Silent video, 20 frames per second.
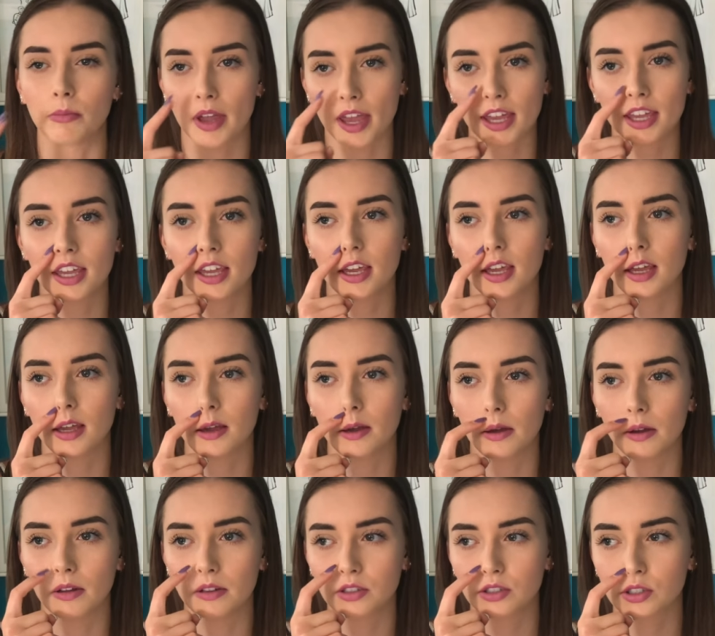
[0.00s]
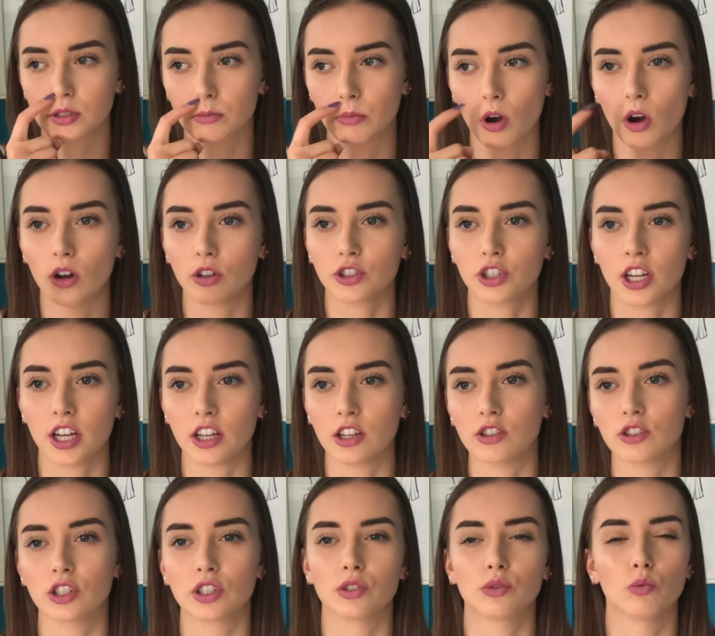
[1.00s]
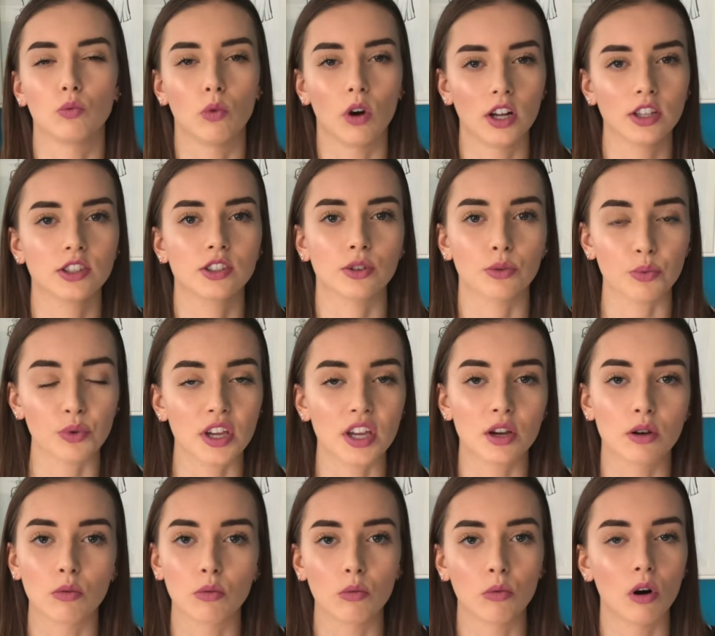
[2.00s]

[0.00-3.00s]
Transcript: making small changes once a week